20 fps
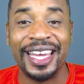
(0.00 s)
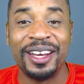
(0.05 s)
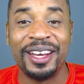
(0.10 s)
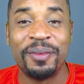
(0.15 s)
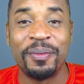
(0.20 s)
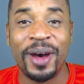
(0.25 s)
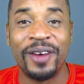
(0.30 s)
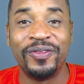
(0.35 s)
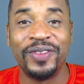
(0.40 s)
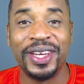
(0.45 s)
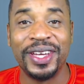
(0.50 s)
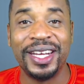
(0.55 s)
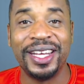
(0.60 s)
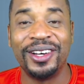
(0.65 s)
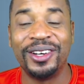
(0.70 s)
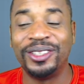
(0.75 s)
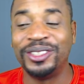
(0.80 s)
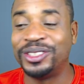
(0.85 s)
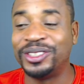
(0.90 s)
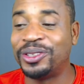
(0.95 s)
end of my
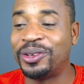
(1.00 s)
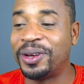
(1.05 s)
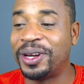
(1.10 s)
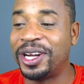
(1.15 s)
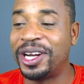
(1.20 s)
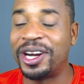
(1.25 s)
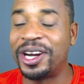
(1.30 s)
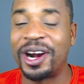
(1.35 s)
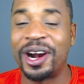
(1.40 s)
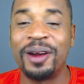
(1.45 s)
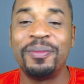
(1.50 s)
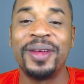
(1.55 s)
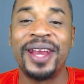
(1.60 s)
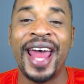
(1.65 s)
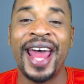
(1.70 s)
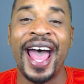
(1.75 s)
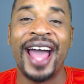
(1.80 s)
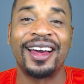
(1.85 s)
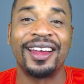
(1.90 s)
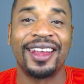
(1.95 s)
videos on Urban
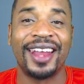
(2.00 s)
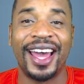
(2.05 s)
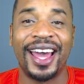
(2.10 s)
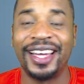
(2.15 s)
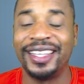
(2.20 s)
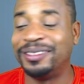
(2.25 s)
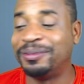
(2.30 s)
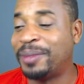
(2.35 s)
Acolyte,